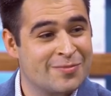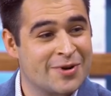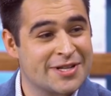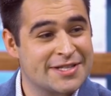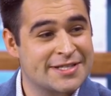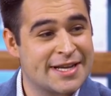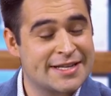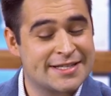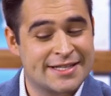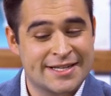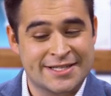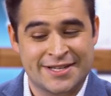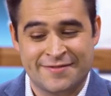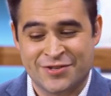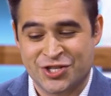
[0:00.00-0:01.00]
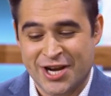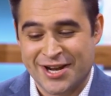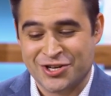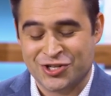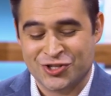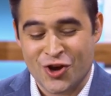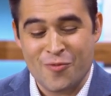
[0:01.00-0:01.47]
But since things have
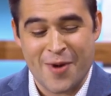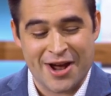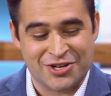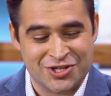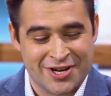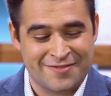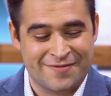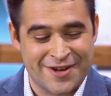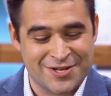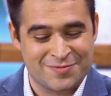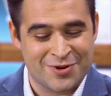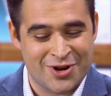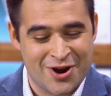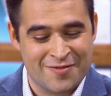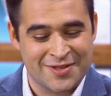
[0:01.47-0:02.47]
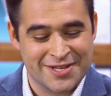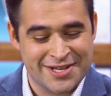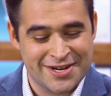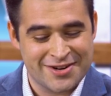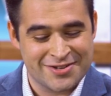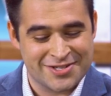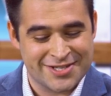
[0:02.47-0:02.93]
changed so much at Facebook over the
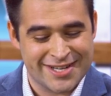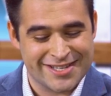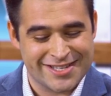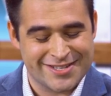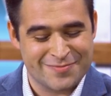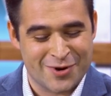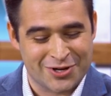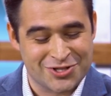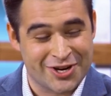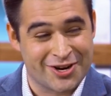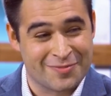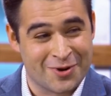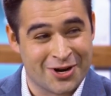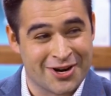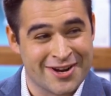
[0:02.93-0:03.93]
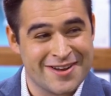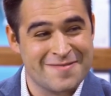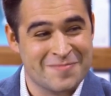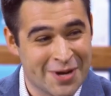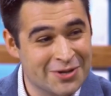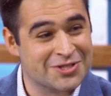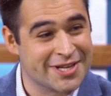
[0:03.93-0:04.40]
years since Mark Zuckerberg
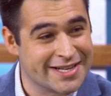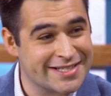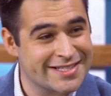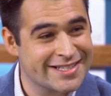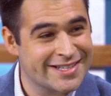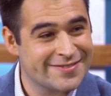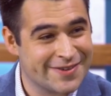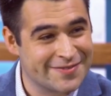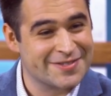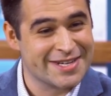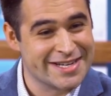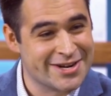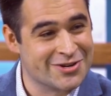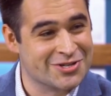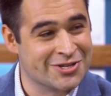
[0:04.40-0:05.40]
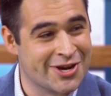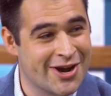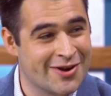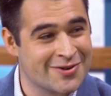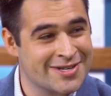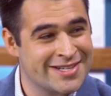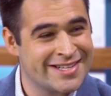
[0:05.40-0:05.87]
built it 15 years
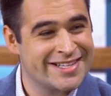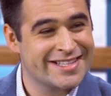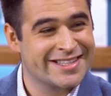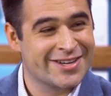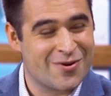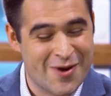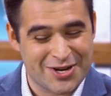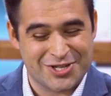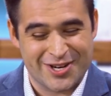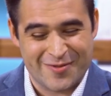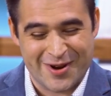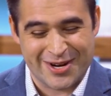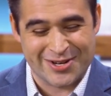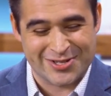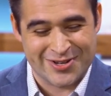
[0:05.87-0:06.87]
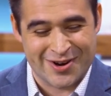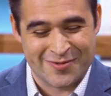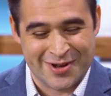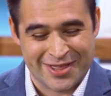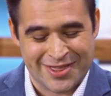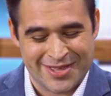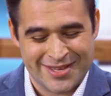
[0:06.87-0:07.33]
ago, the question I wanted to start
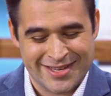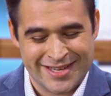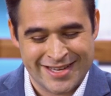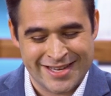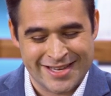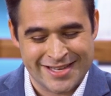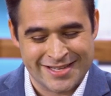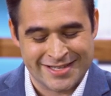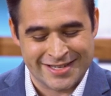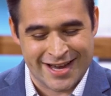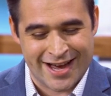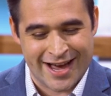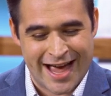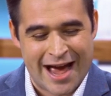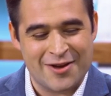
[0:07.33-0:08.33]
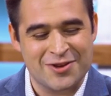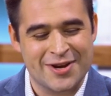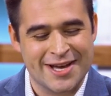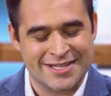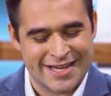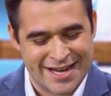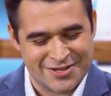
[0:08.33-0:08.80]
with is uh, how you
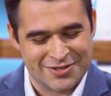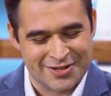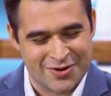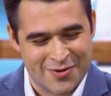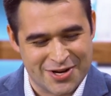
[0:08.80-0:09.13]
guys answer the